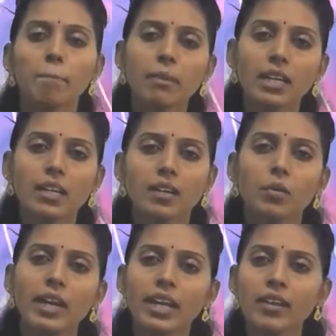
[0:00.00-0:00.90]
But
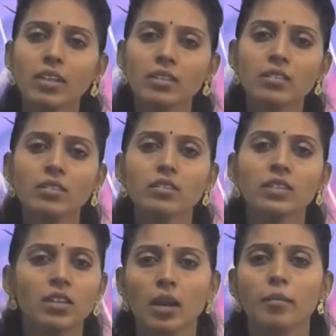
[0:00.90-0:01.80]
why
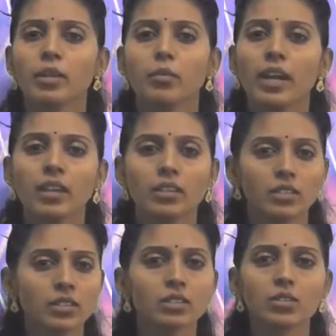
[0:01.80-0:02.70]
why
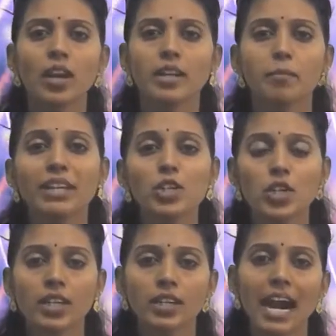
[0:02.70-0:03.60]
it is not
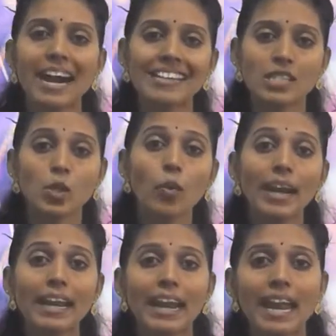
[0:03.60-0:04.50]
mentioned as
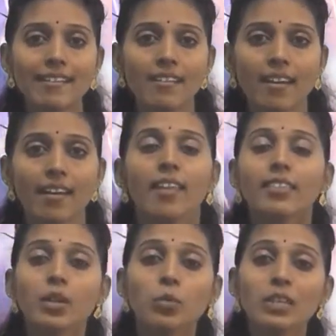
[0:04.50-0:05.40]
quadrilateral?
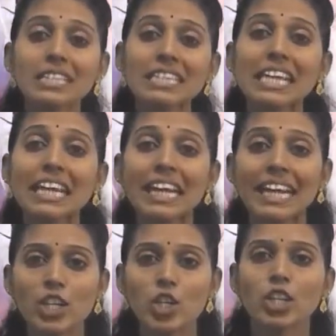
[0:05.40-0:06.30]
Then what is the
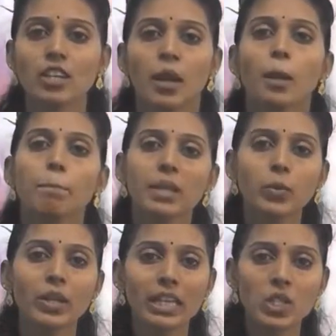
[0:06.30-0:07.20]
relation
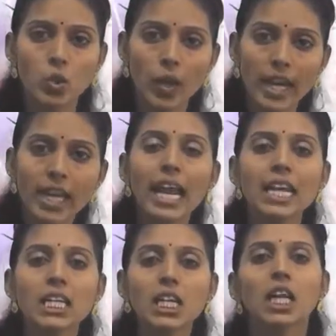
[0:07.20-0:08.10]
between this
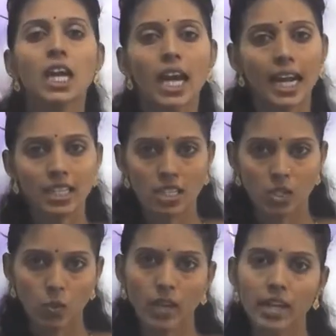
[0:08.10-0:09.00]
quadrilateral and
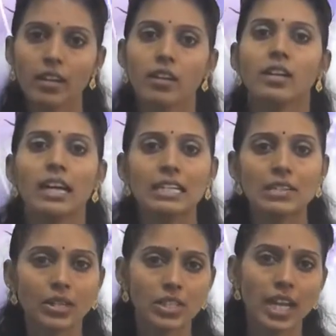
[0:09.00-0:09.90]
square
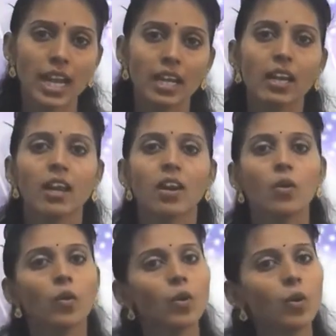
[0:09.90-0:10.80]
and rectangle?
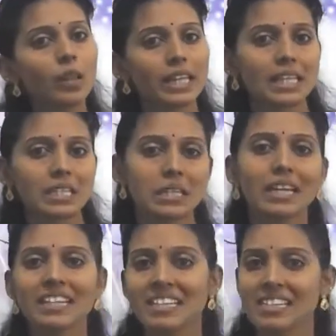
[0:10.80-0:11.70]
All these
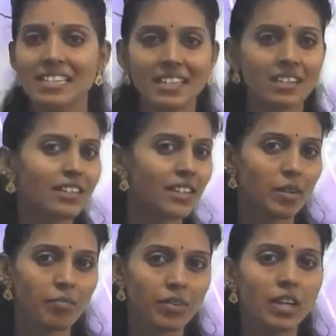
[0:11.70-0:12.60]
let us learn here.